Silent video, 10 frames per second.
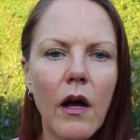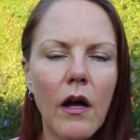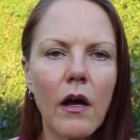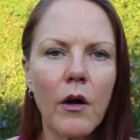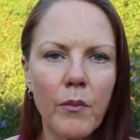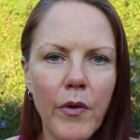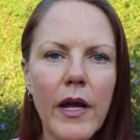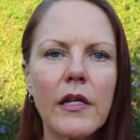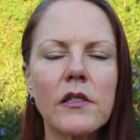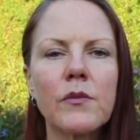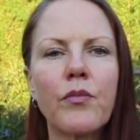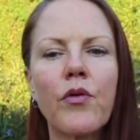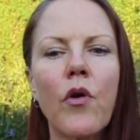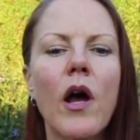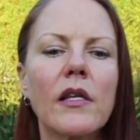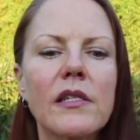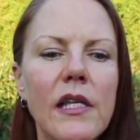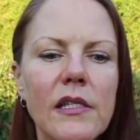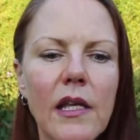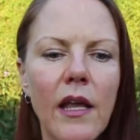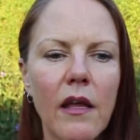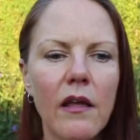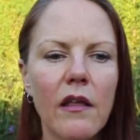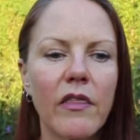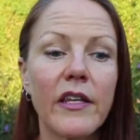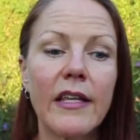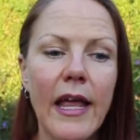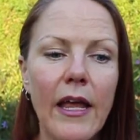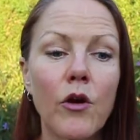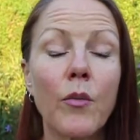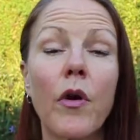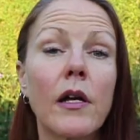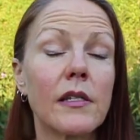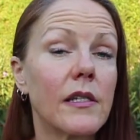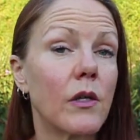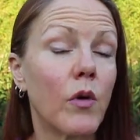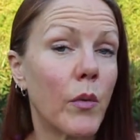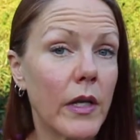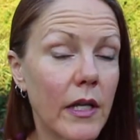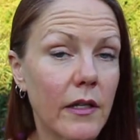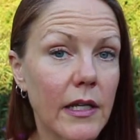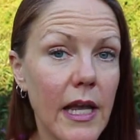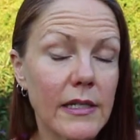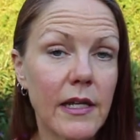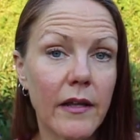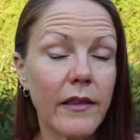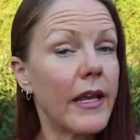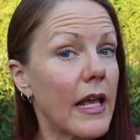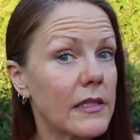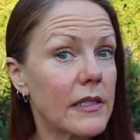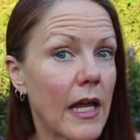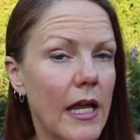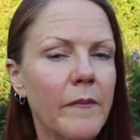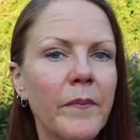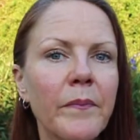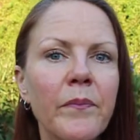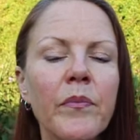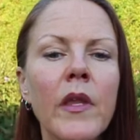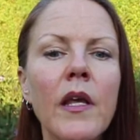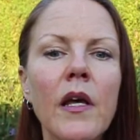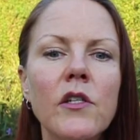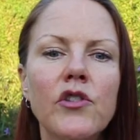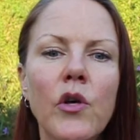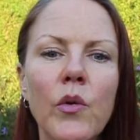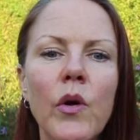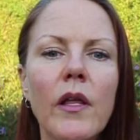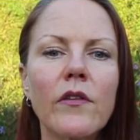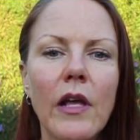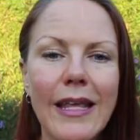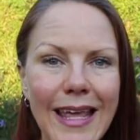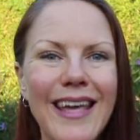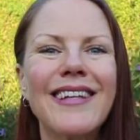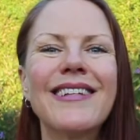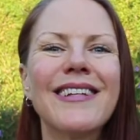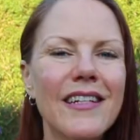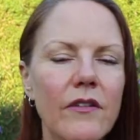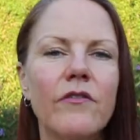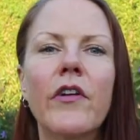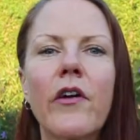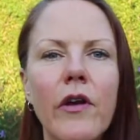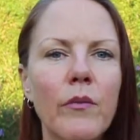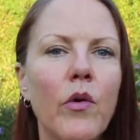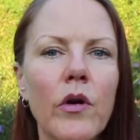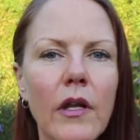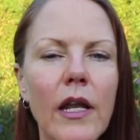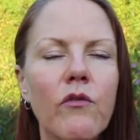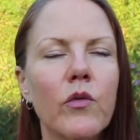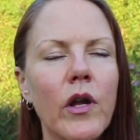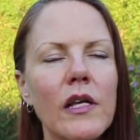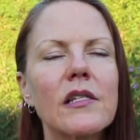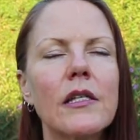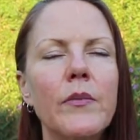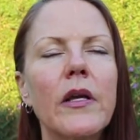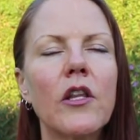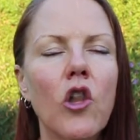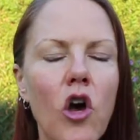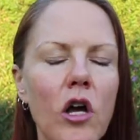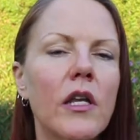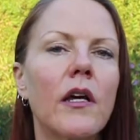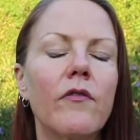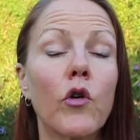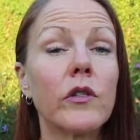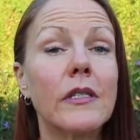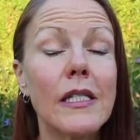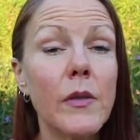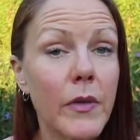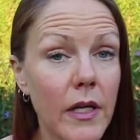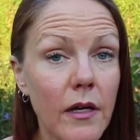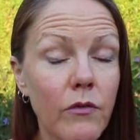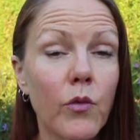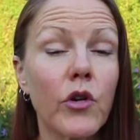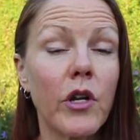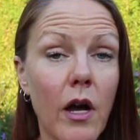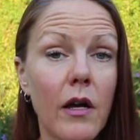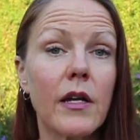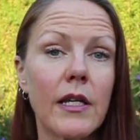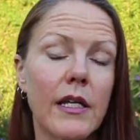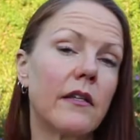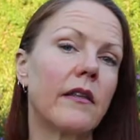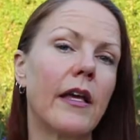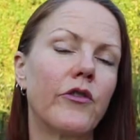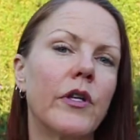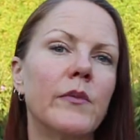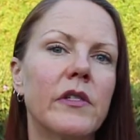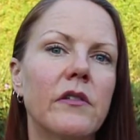our brain's processing the day or processing what we need to get done the next day. So again, very important. And if we're not sleeping long enough or deep enough, we're not going to get to that dream